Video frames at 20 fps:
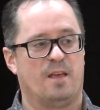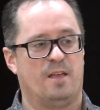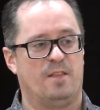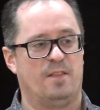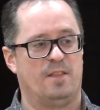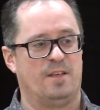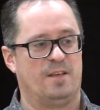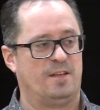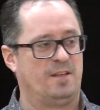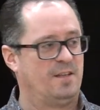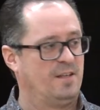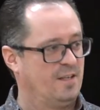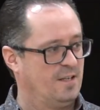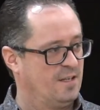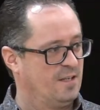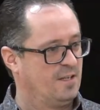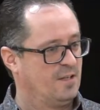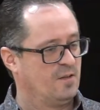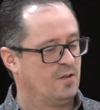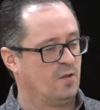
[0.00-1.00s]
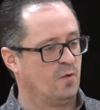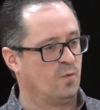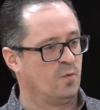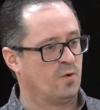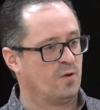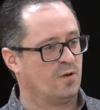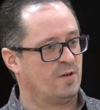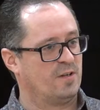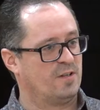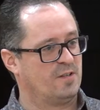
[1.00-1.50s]
And the
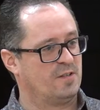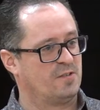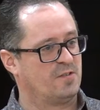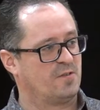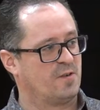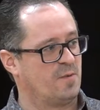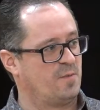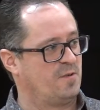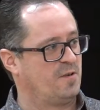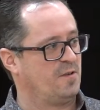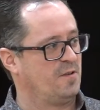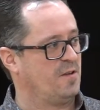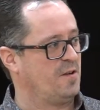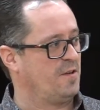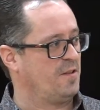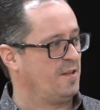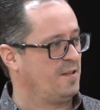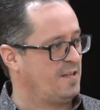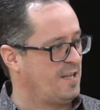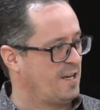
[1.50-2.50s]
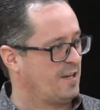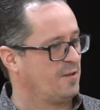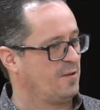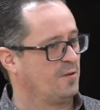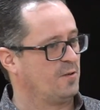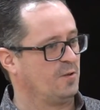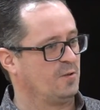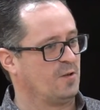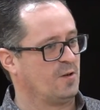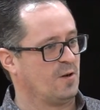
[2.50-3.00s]
word in the scripture there, the
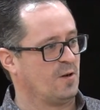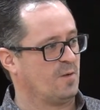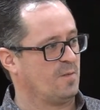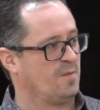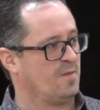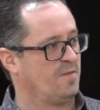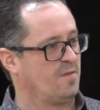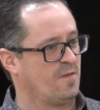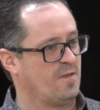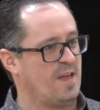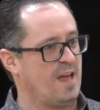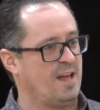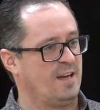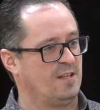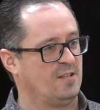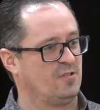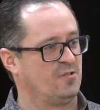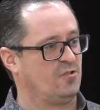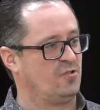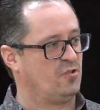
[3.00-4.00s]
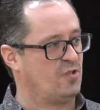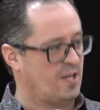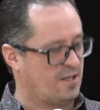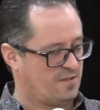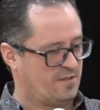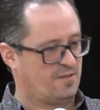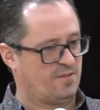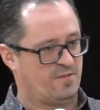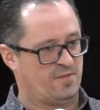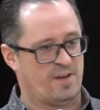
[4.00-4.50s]
technical term for that is
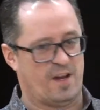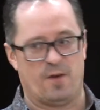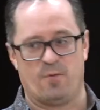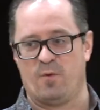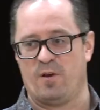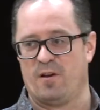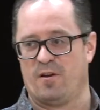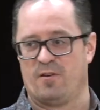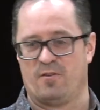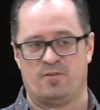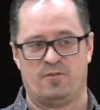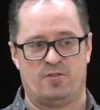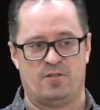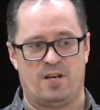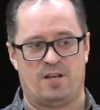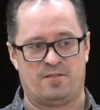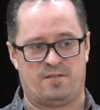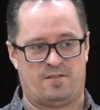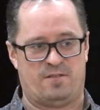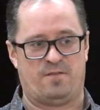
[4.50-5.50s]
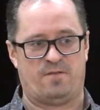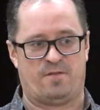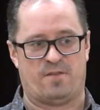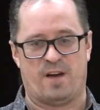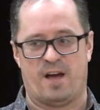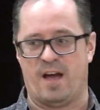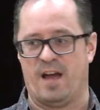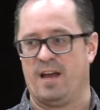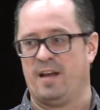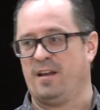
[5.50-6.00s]
justified. We are
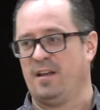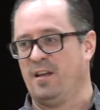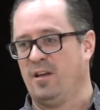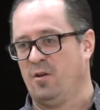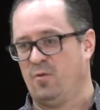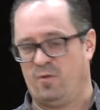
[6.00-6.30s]
justified.